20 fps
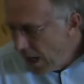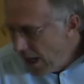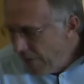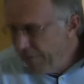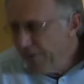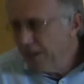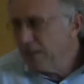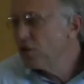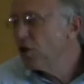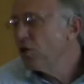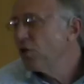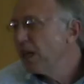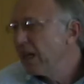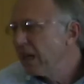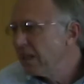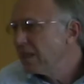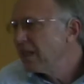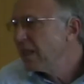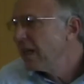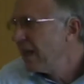I felt so
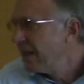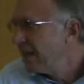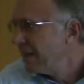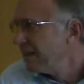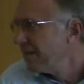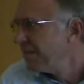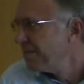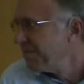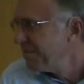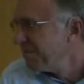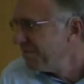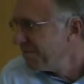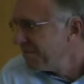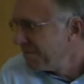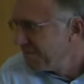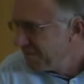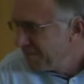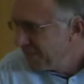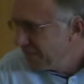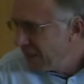guilty.
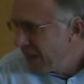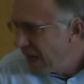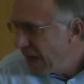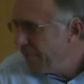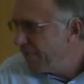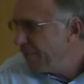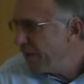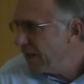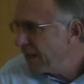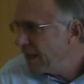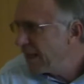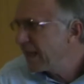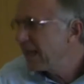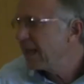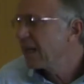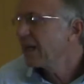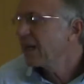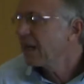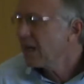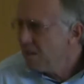I felt like
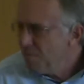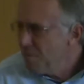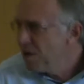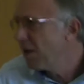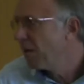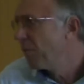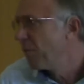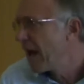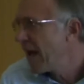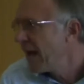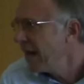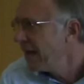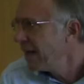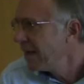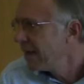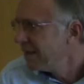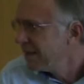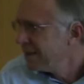a criminal man.